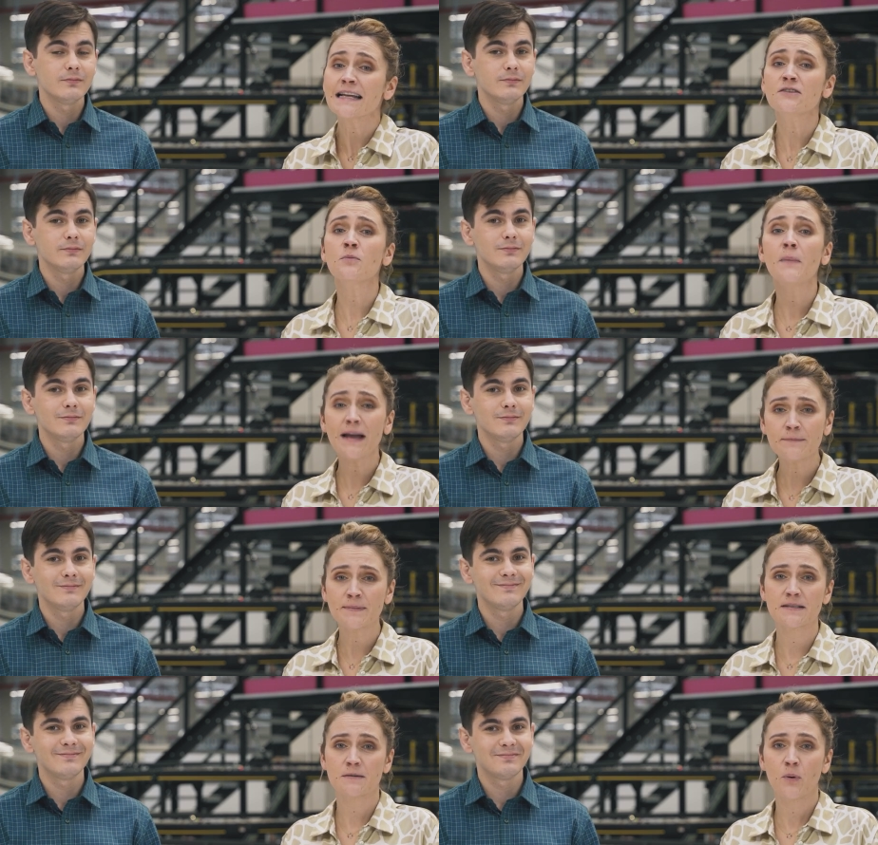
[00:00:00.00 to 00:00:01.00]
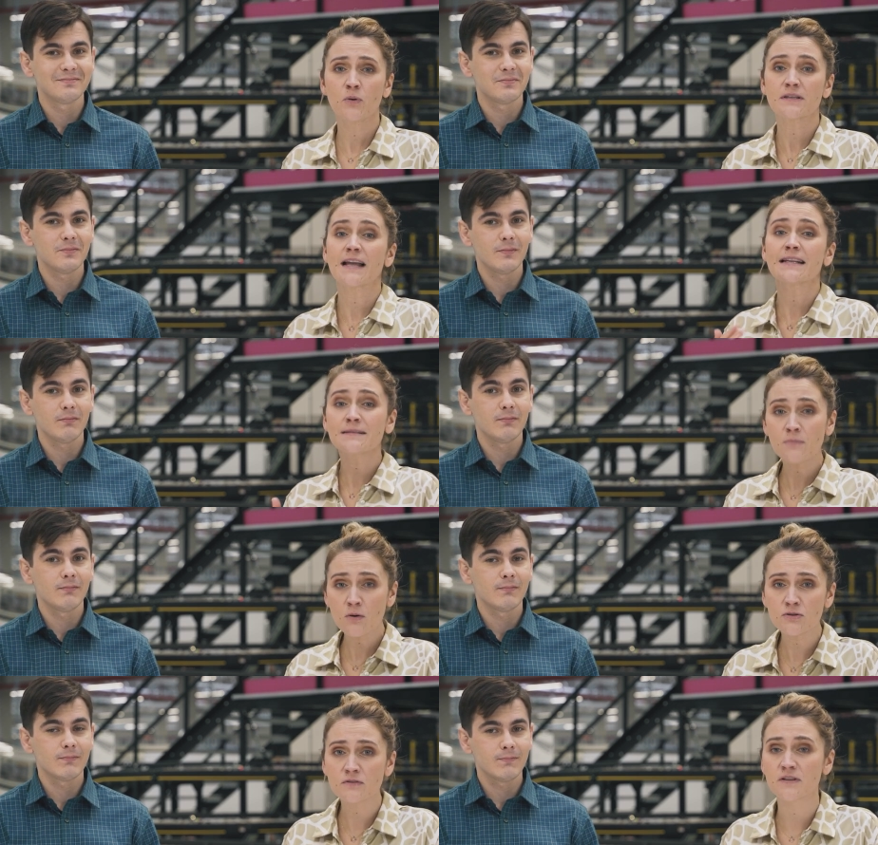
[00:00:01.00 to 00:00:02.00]
Speaker 1: then you might be disappointed as
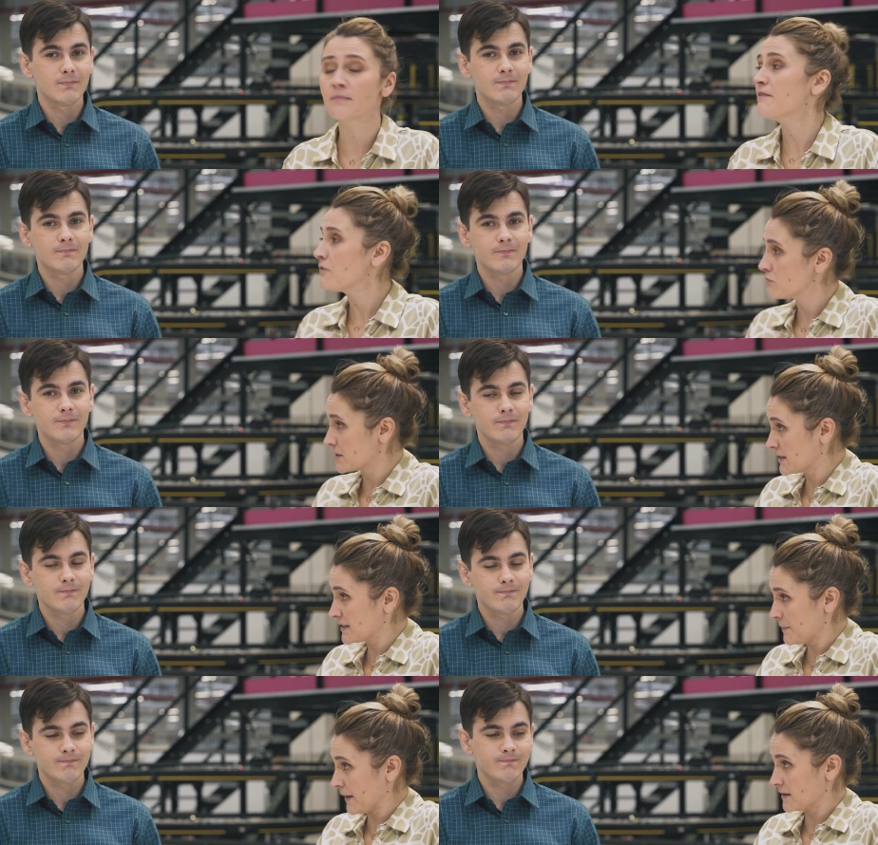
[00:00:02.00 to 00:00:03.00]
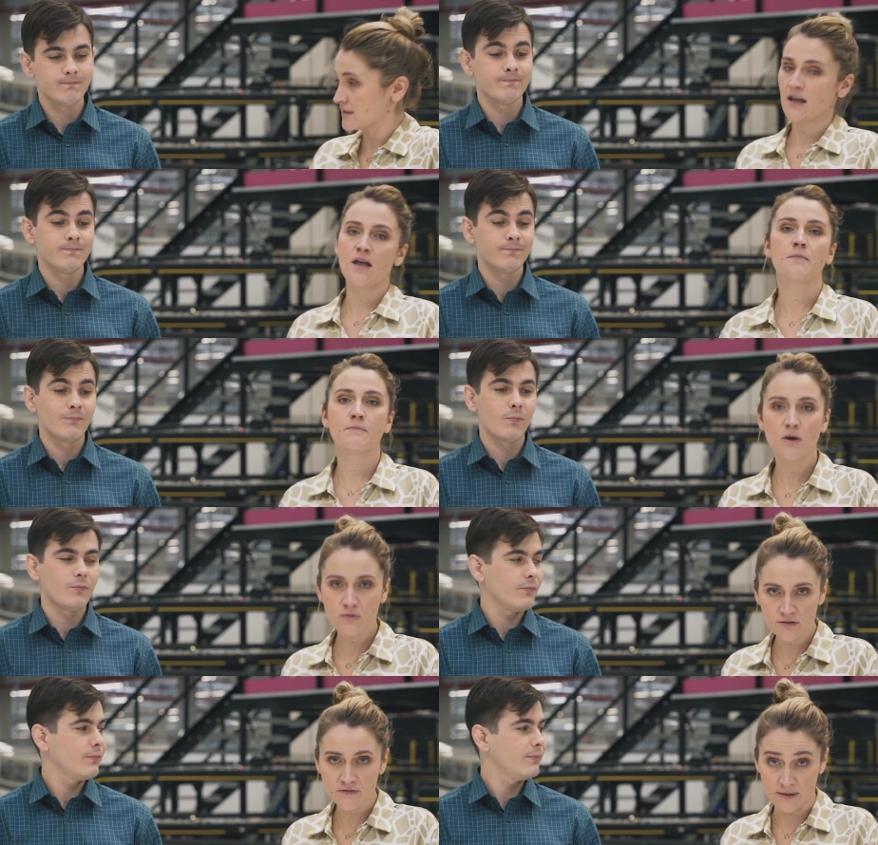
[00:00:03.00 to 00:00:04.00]
most of them have already disappeared.
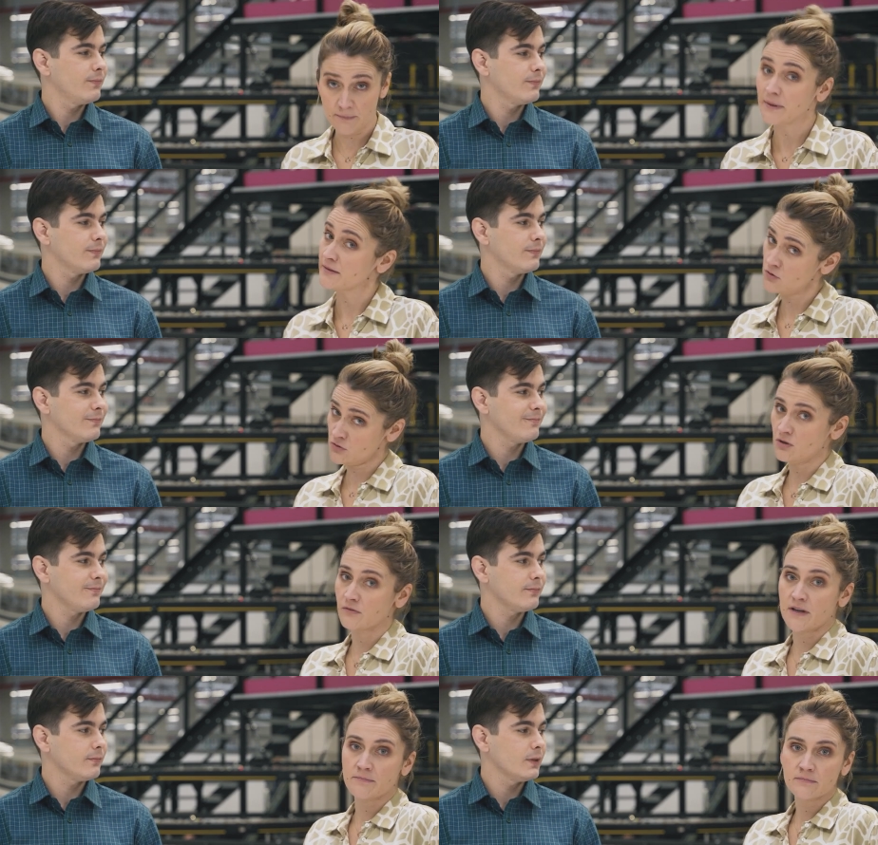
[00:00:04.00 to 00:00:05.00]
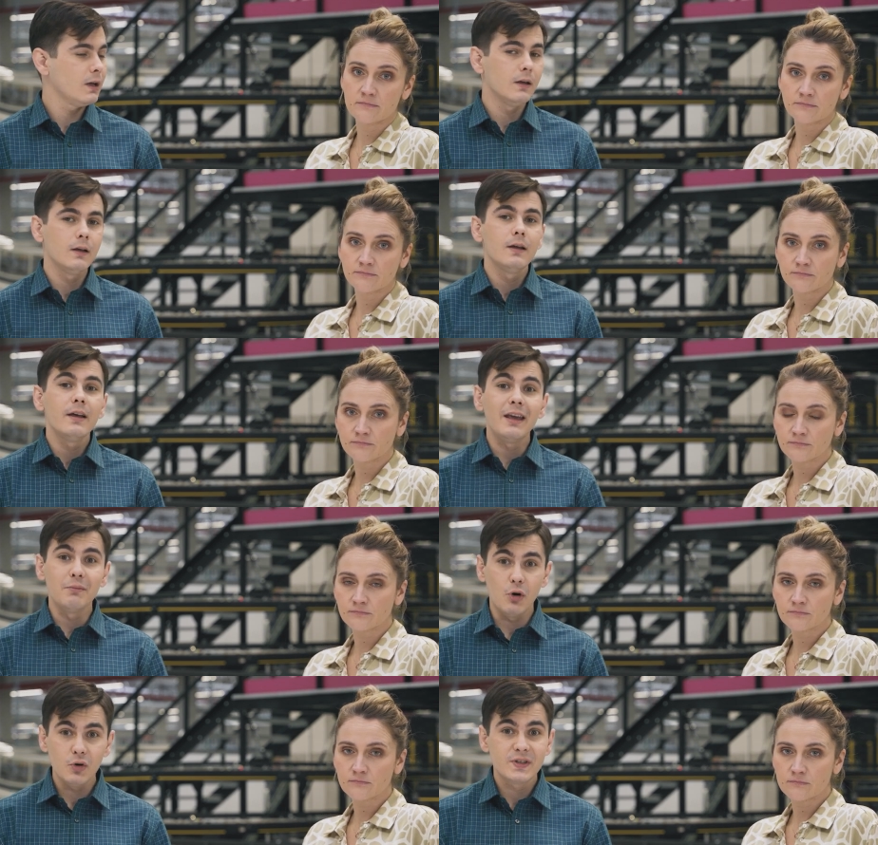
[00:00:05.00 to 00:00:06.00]
Most of them, but not all of them.
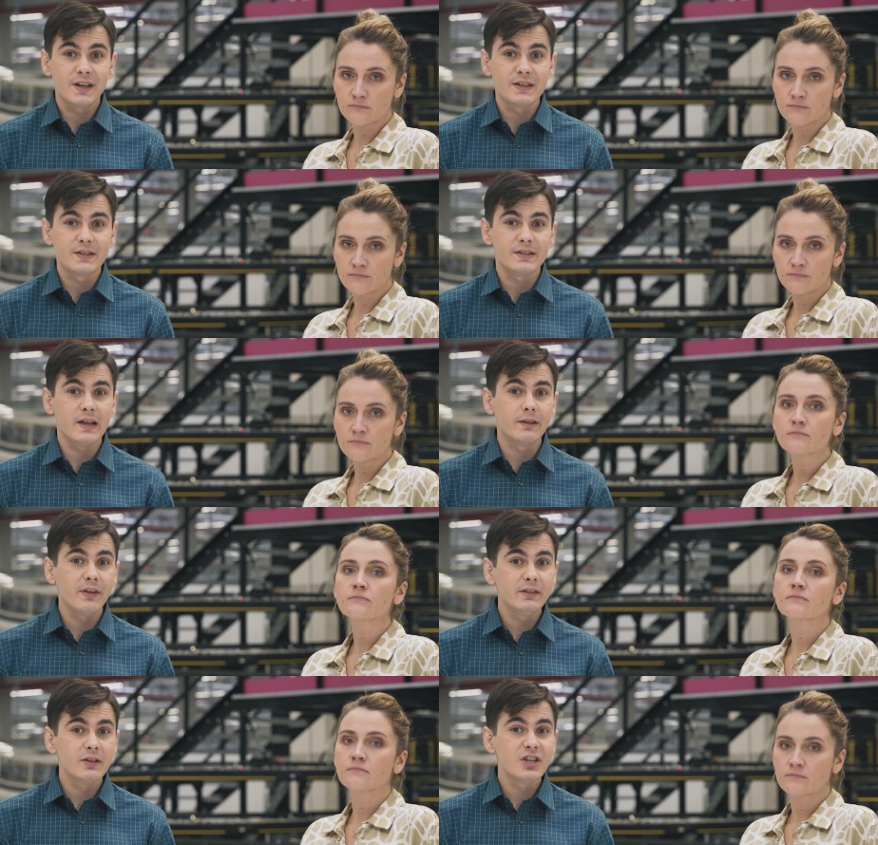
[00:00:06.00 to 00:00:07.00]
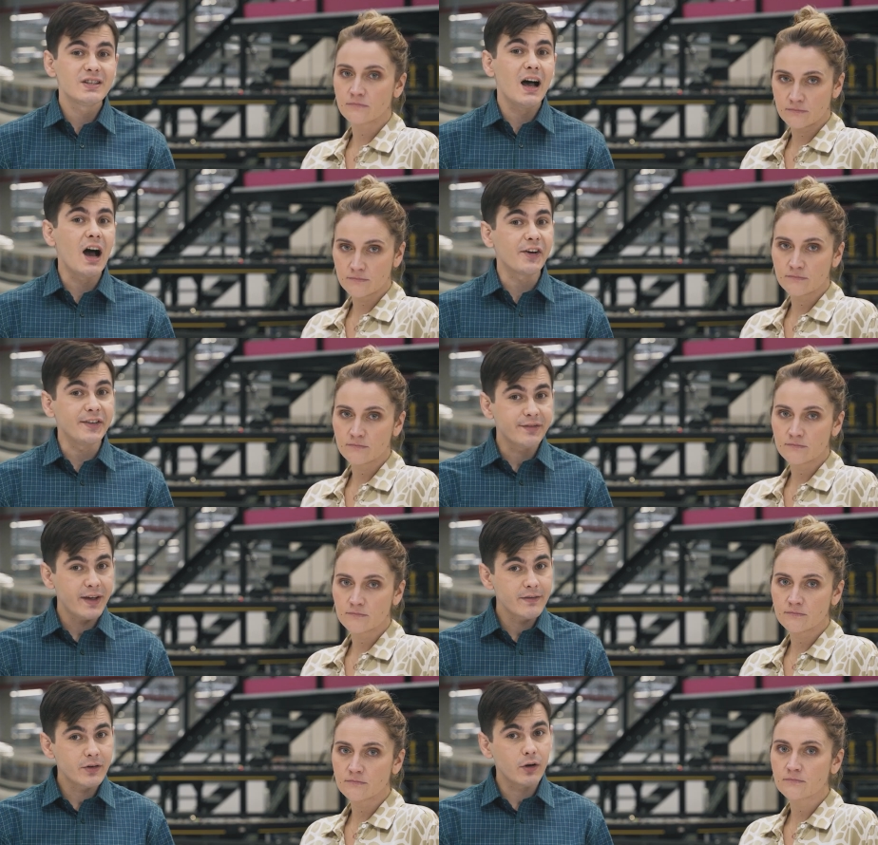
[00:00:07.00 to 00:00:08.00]
Speaker 2: In most cases, the advantages are in
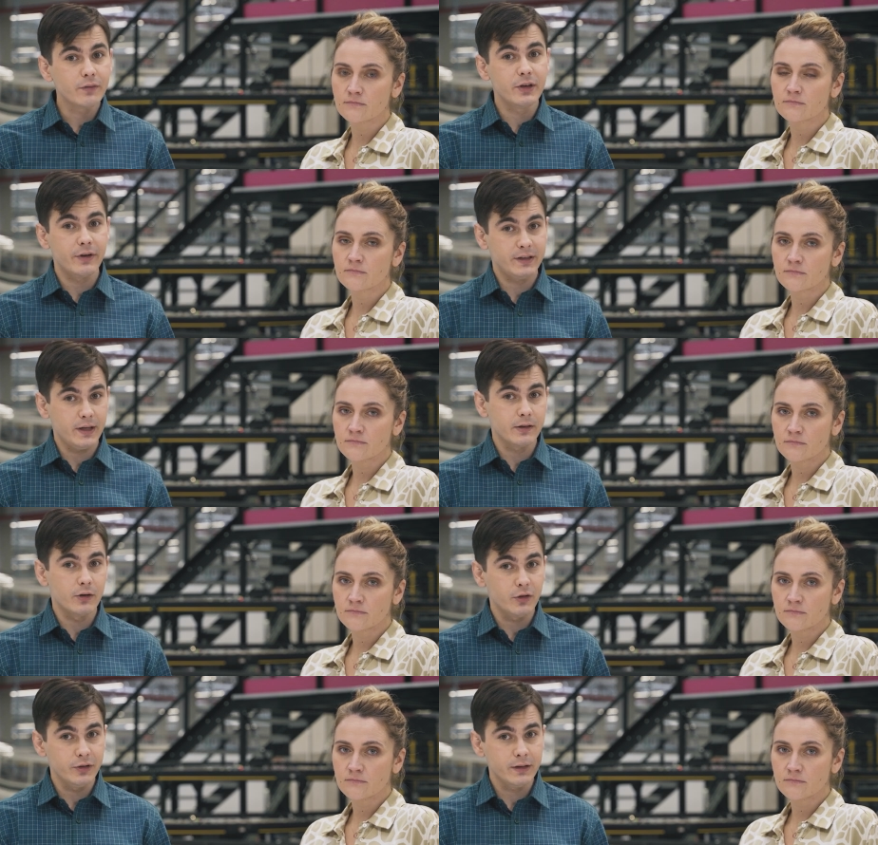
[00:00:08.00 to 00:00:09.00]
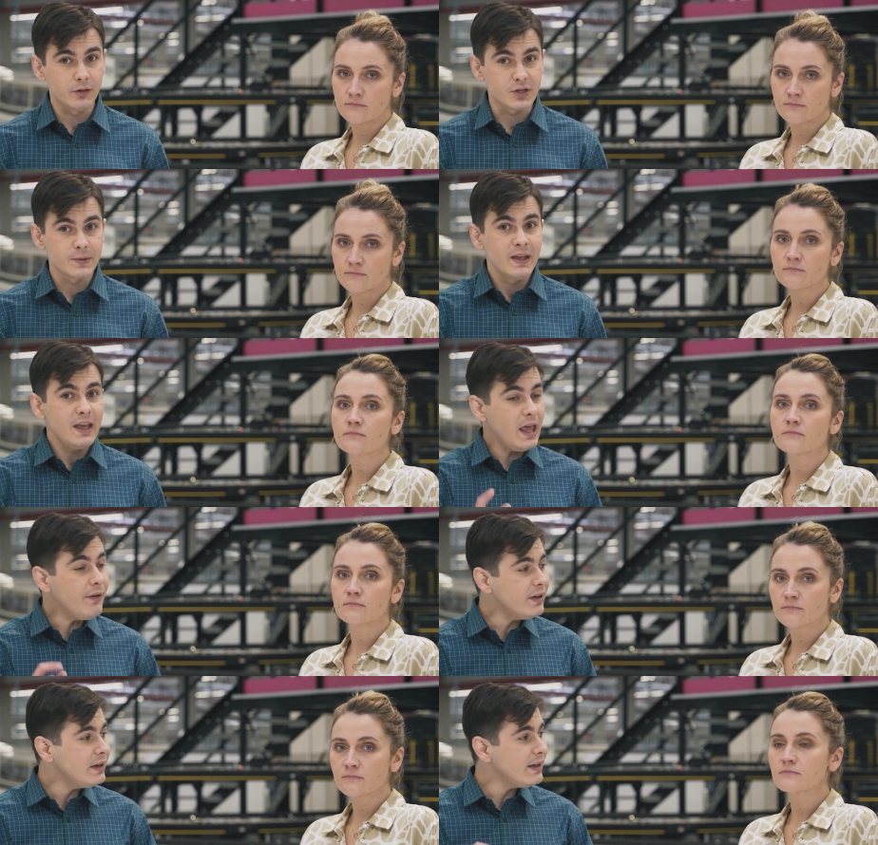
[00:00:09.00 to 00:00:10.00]
favor of the rectangular connectors,
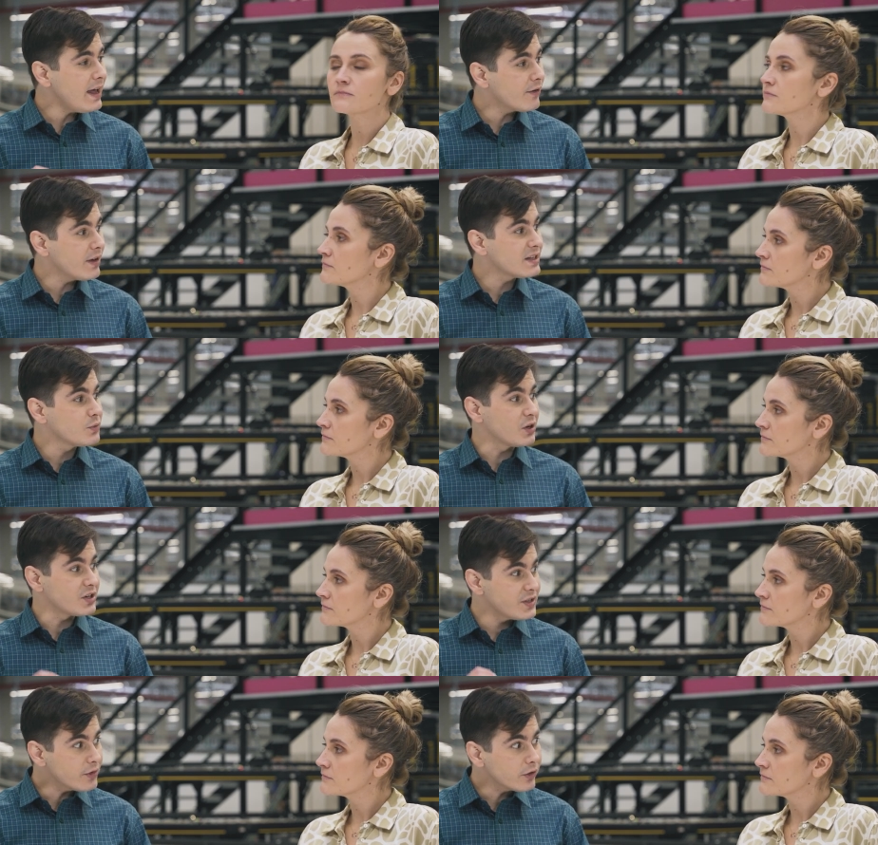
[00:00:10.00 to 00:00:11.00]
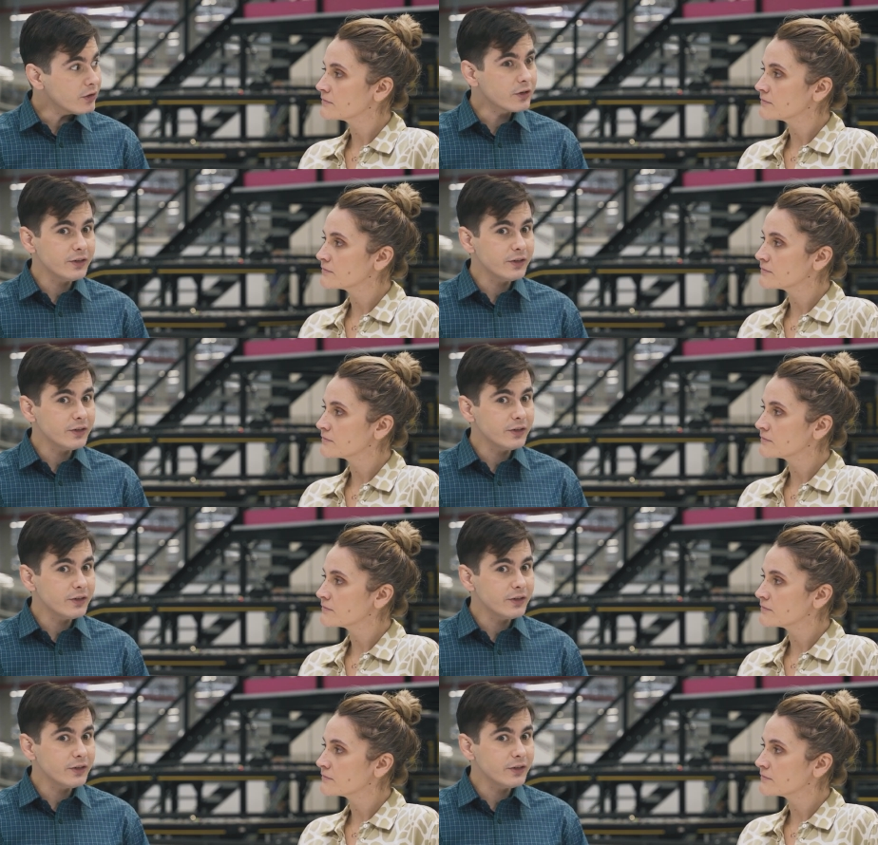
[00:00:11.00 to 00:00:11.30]
even in areas where circular